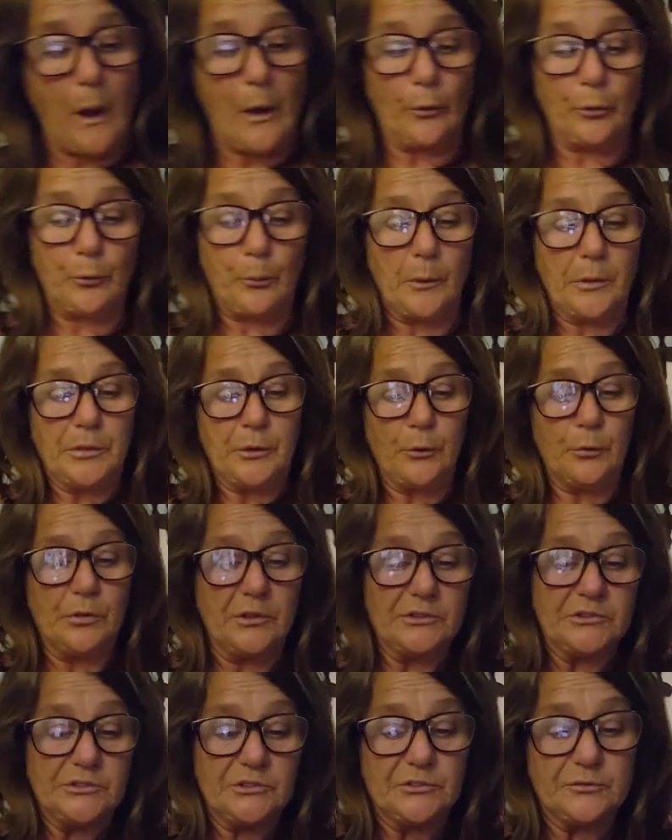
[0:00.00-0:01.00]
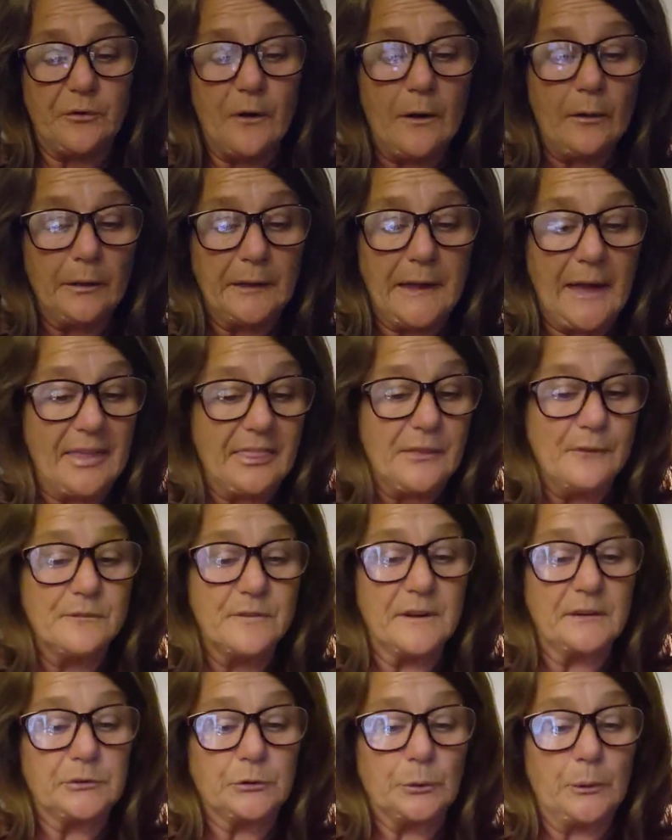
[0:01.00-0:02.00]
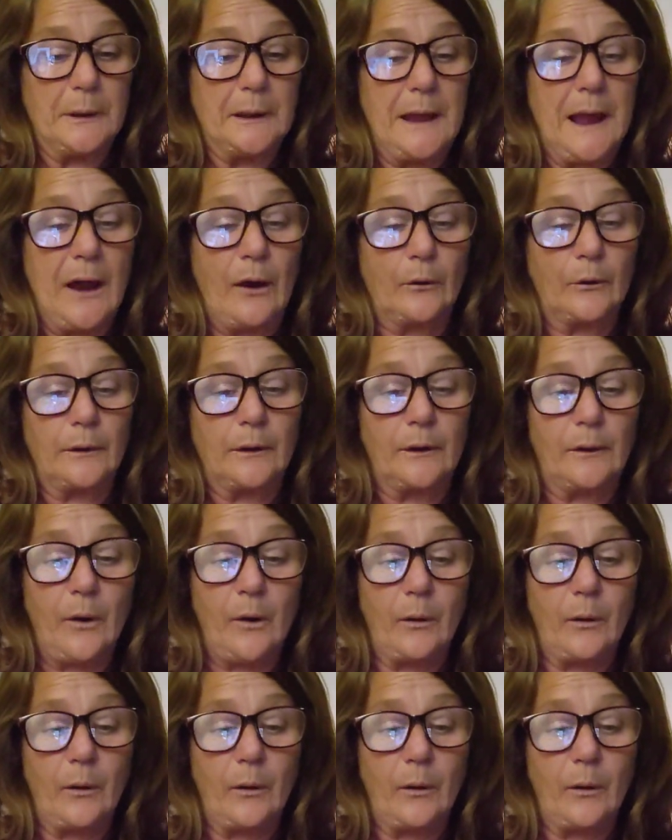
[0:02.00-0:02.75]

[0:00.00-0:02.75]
wealth with you. This is falling on the victory card.